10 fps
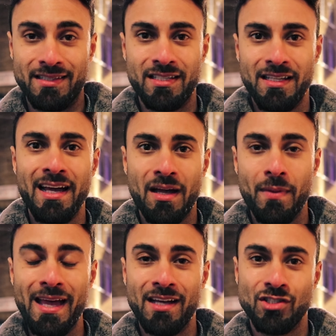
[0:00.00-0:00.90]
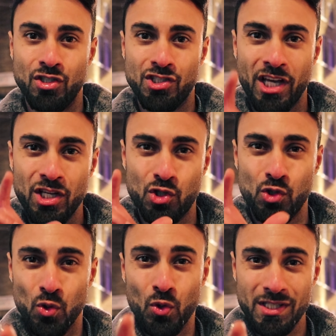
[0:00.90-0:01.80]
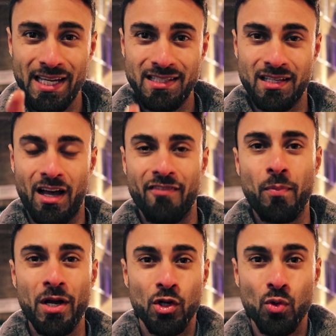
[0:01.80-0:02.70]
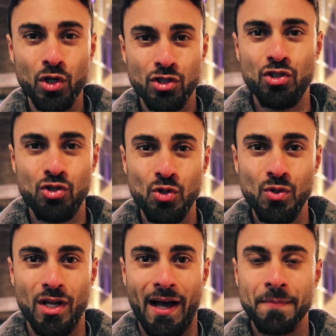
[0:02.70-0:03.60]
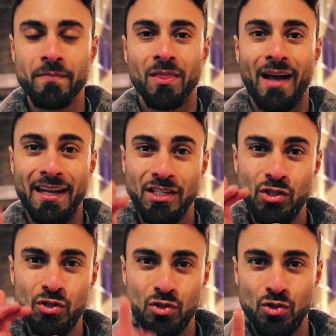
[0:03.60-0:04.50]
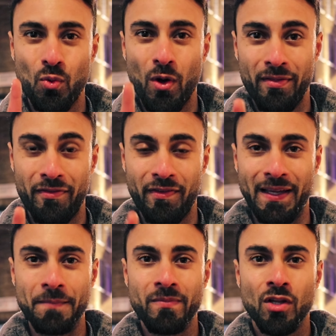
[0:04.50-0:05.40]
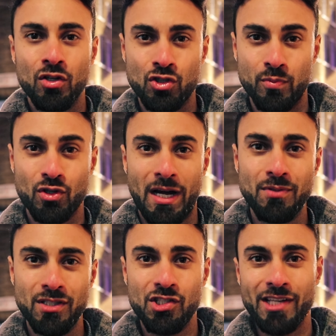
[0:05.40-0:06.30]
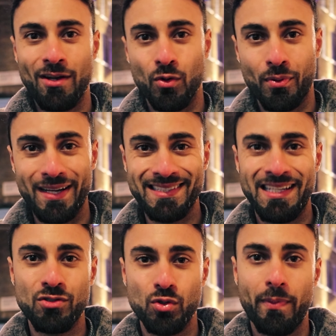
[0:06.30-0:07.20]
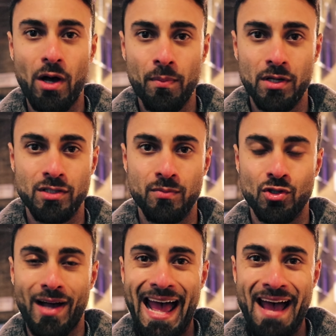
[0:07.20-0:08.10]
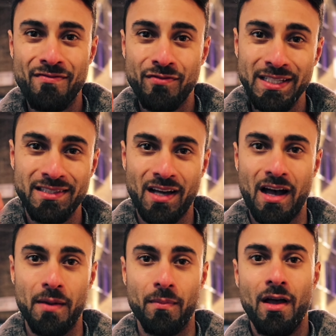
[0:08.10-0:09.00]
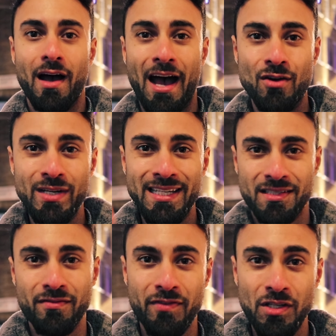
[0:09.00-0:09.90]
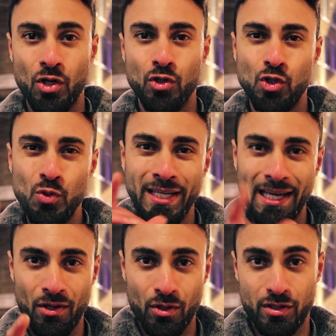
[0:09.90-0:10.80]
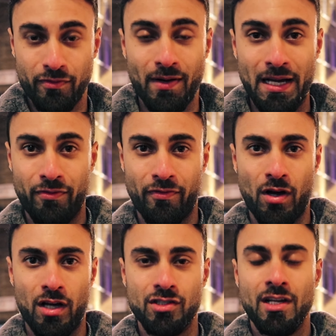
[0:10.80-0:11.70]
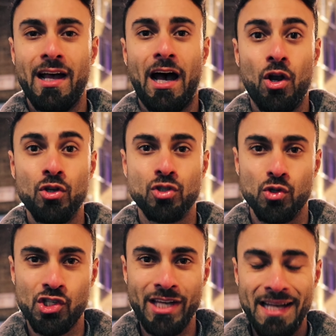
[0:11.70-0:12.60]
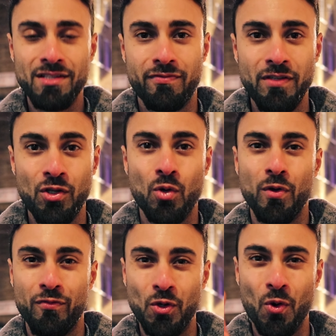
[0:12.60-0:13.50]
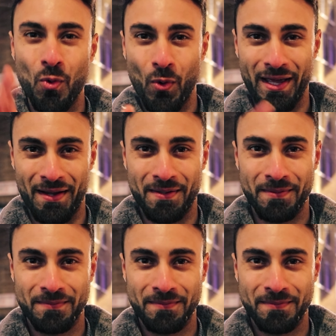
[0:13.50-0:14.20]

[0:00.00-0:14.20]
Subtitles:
And today I'm here to change your dating life. But in order to do that, I need you to do one thing. Subscribe to the channel, press the little bell button so every time I release a video, you get notified first. And also share this video with your wing.